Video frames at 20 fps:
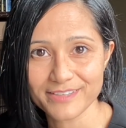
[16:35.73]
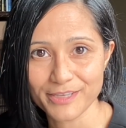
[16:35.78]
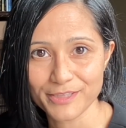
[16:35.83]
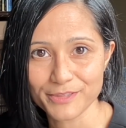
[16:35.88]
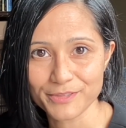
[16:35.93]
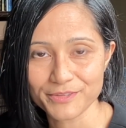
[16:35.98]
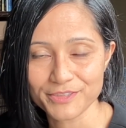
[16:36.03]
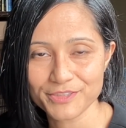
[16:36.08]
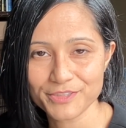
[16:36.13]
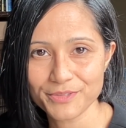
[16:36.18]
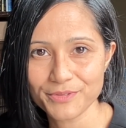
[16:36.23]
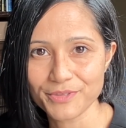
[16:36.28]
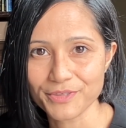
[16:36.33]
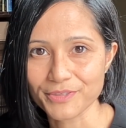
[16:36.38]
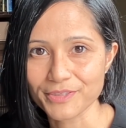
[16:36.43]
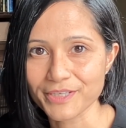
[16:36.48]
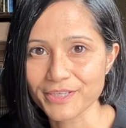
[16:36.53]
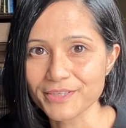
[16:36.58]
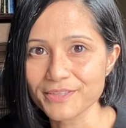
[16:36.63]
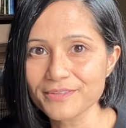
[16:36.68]
alluded to
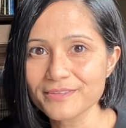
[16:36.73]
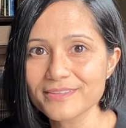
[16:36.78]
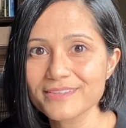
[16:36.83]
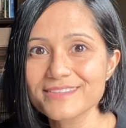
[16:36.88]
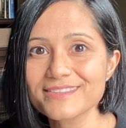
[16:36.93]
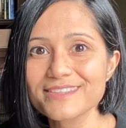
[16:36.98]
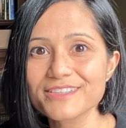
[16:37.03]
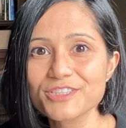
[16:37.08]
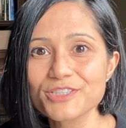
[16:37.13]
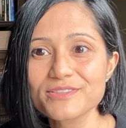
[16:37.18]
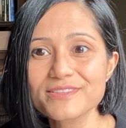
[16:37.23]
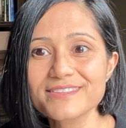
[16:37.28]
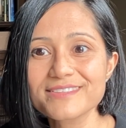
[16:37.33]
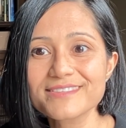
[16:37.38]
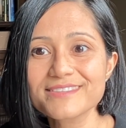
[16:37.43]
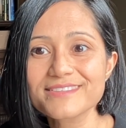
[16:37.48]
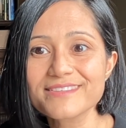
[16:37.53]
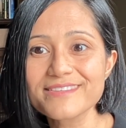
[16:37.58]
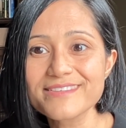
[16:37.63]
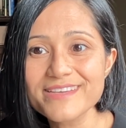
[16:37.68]
earlier, such as
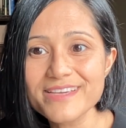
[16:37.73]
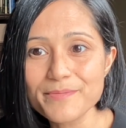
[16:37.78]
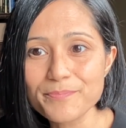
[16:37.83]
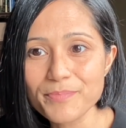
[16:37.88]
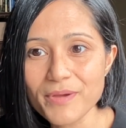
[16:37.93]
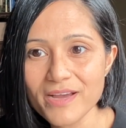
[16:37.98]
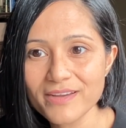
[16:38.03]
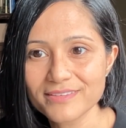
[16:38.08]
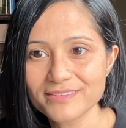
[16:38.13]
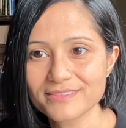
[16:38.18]
sleep,